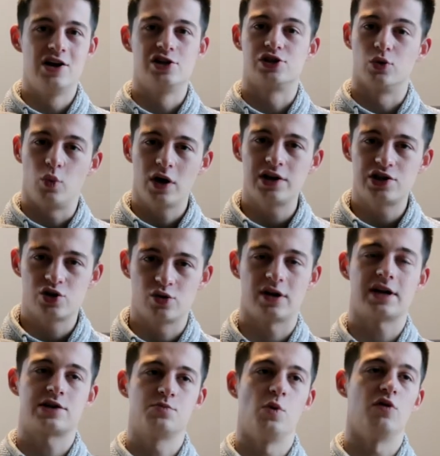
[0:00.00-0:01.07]
So what is your
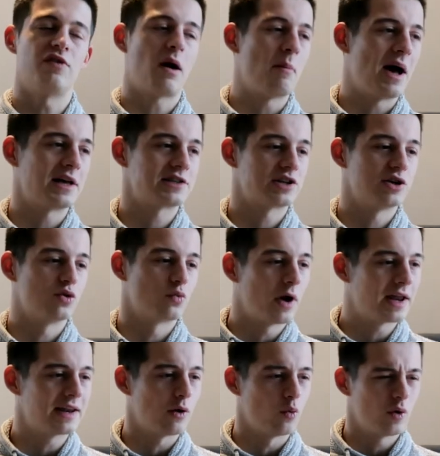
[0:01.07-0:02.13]
next move? I'm asking you
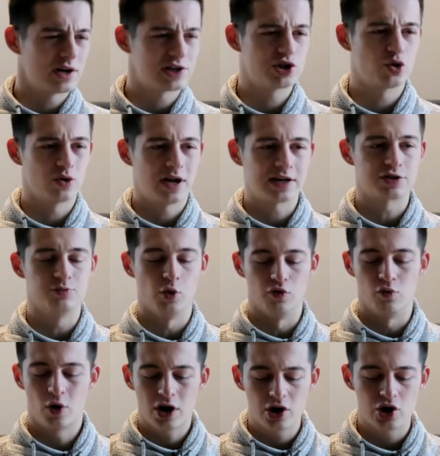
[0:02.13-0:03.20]
right now, what is your next
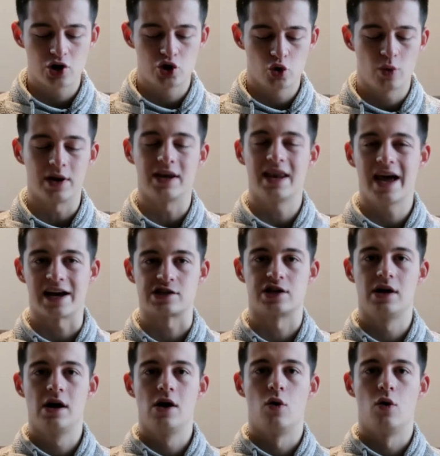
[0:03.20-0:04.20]
move? What are you doing next?